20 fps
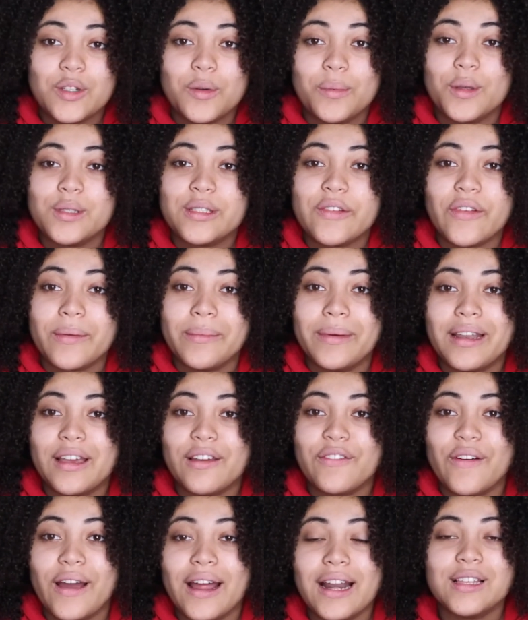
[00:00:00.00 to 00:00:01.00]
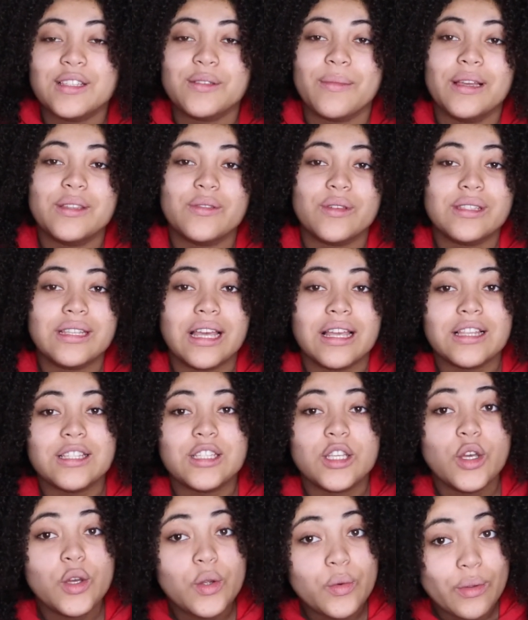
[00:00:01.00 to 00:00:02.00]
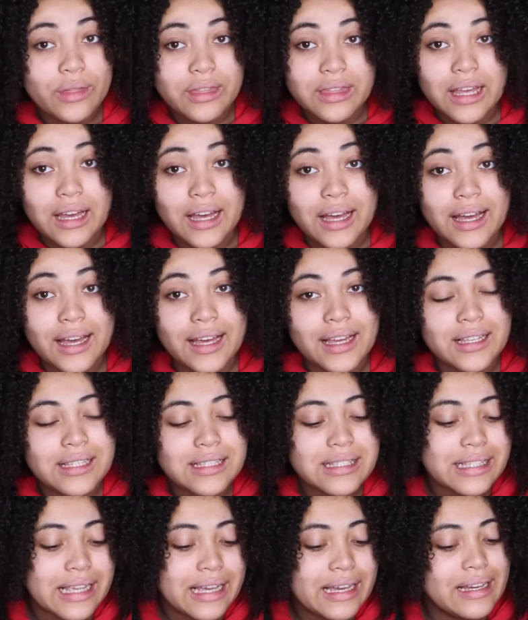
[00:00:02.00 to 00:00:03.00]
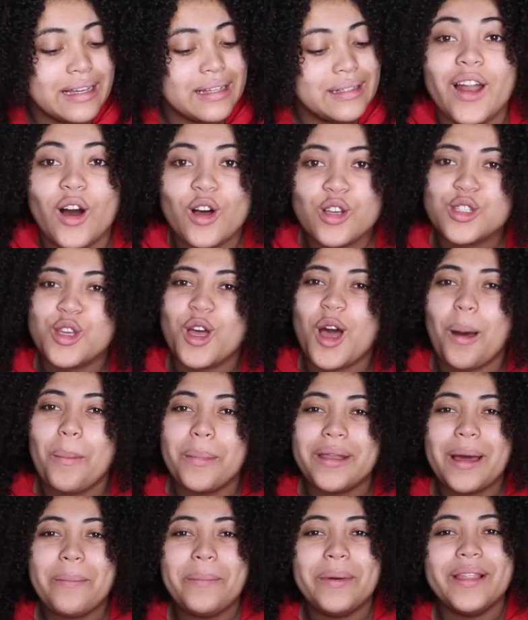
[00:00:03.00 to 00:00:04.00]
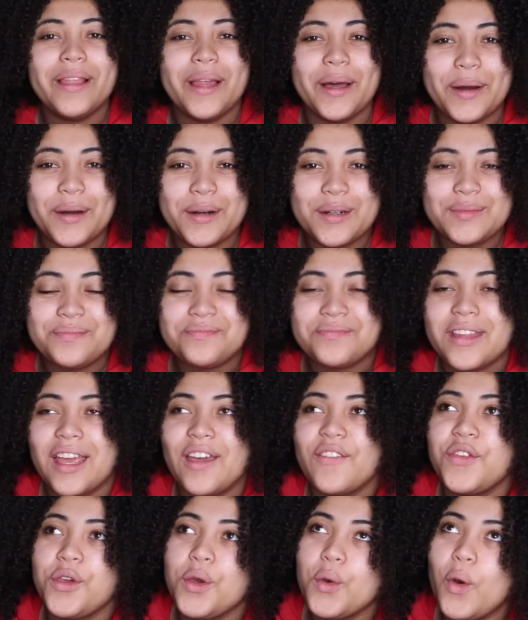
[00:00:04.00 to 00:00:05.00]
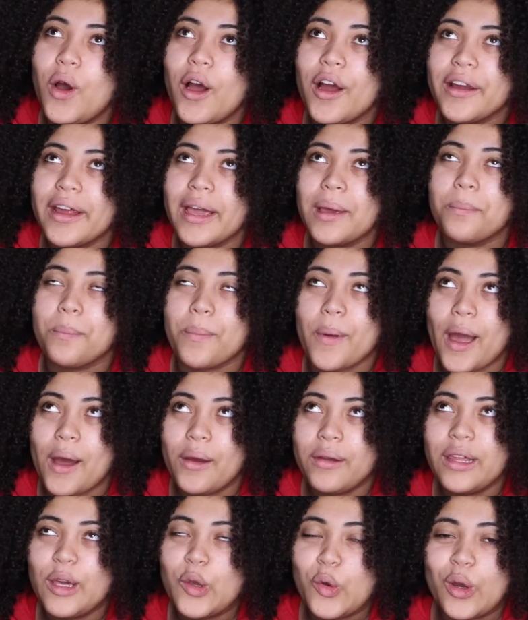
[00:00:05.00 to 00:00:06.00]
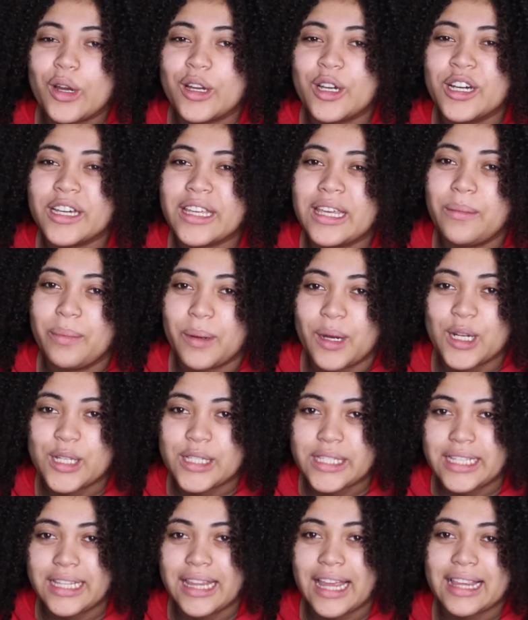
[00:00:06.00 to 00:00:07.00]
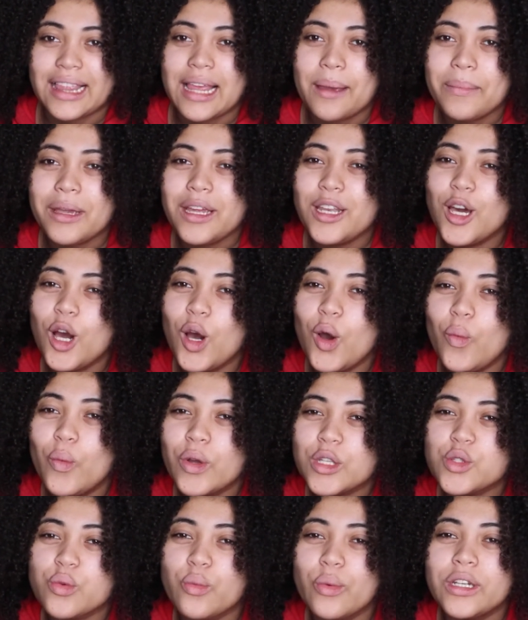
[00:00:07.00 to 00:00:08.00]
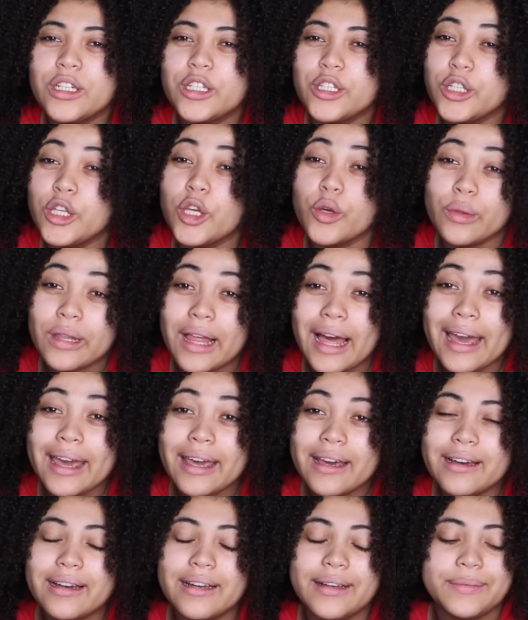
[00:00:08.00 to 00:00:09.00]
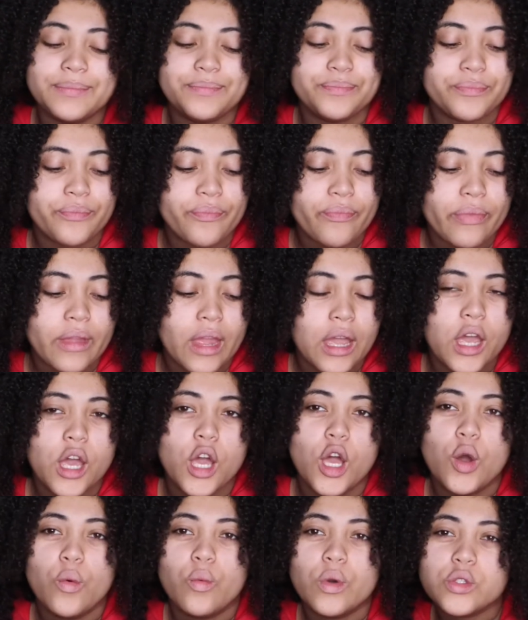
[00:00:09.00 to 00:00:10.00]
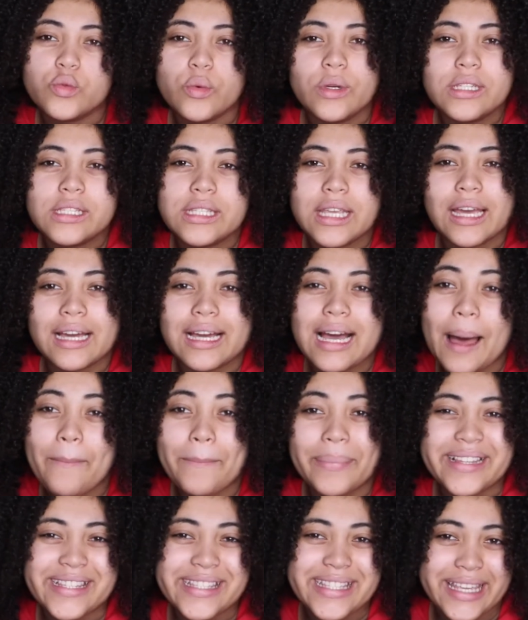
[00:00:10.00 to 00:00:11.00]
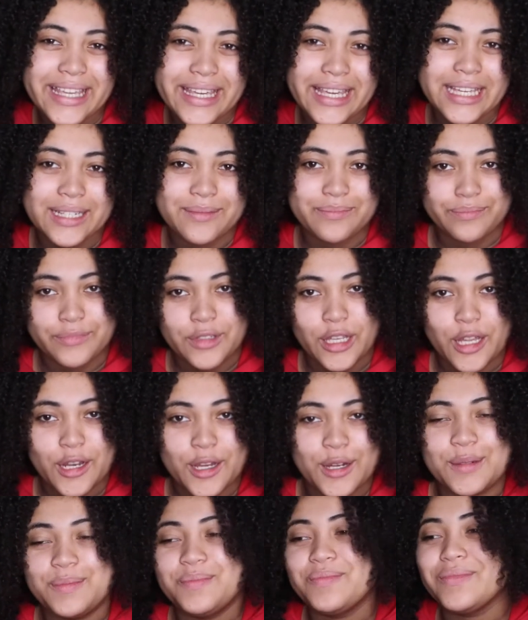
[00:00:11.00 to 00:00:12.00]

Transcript: I do post every Monday and Friday, so you might as well stay tuned with us. And also comment down below if you are a brownie or a cookie person. Like, let me know which one do you like which one's your cup of tea, you know?